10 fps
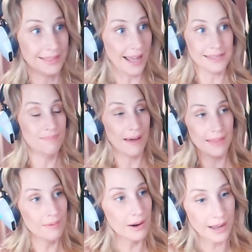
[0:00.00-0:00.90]
That's better
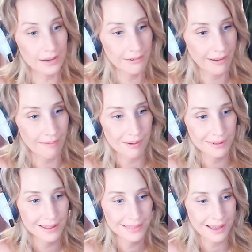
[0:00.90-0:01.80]
than what I could have come up
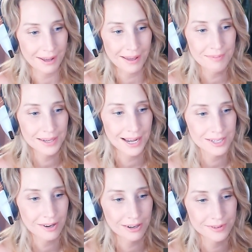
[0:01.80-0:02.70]
with. M the
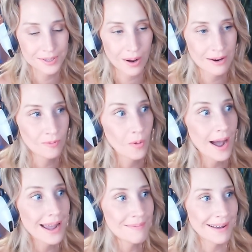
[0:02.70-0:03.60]
cartographer is going
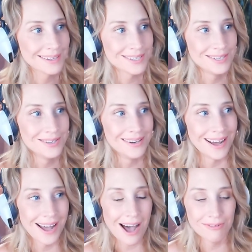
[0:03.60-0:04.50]
way back to
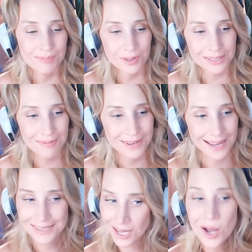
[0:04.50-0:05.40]
Alpha Book Club
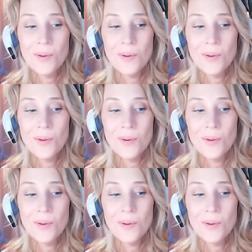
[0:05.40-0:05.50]
days.